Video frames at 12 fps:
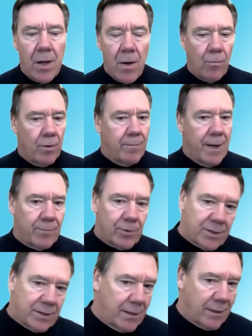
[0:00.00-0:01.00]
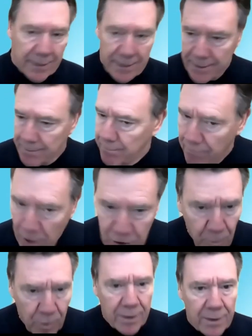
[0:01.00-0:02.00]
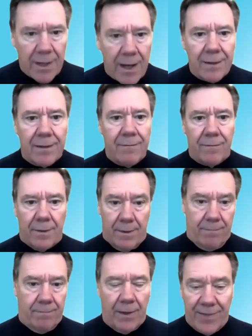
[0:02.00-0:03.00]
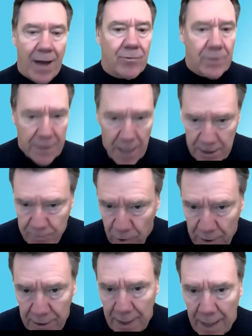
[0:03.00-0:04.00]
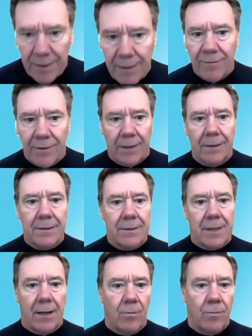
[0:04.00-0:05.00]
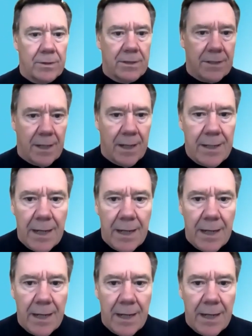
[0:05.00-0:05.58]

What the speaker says: Remember, steel is much more conductive, 1,000 times more conductive than, say, a wood stud.